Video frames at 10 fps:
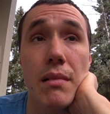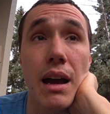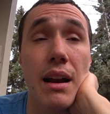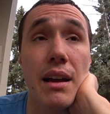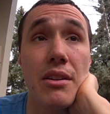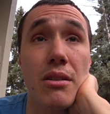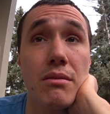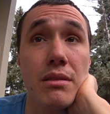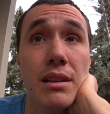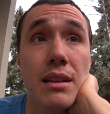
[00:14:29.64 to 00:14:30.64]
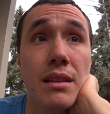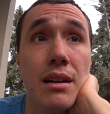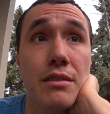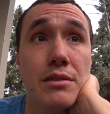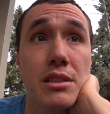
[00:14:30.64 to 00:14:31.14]
And I don't really
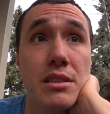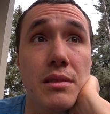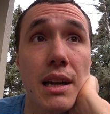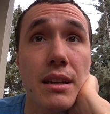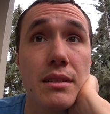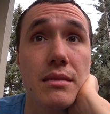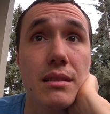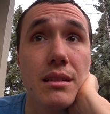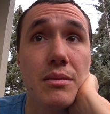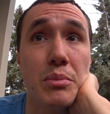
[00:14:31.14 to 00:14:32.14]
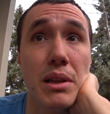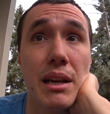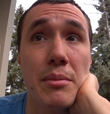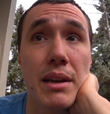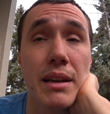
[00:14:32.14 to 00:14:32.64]
love just like
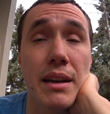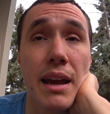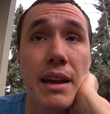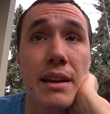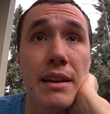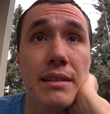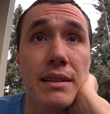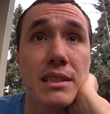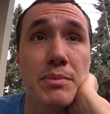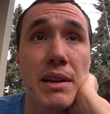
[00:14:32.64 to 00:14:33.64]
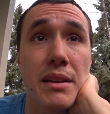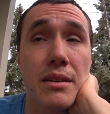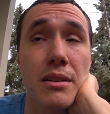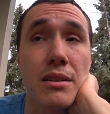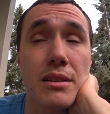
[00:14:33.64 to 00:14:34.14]
blaming and hating, like spending
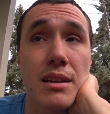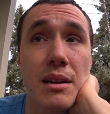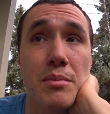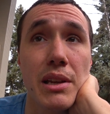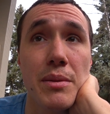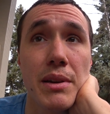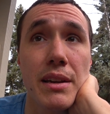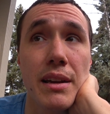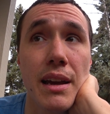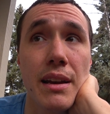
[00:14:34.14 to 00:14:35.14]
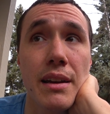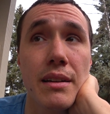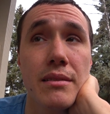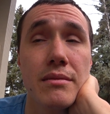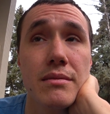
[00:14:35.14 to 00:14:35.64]
all our time blaming and
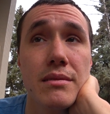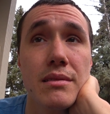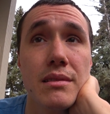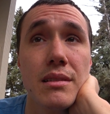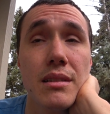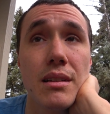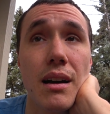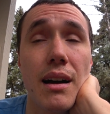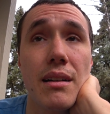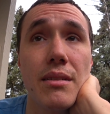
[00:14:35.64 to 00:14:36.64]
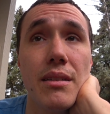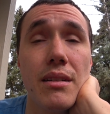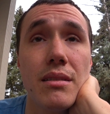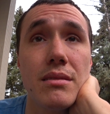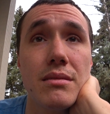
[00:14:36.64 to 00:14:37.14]
hating. I don't
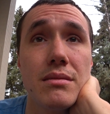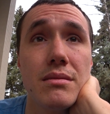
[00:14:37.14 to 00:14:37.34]
know.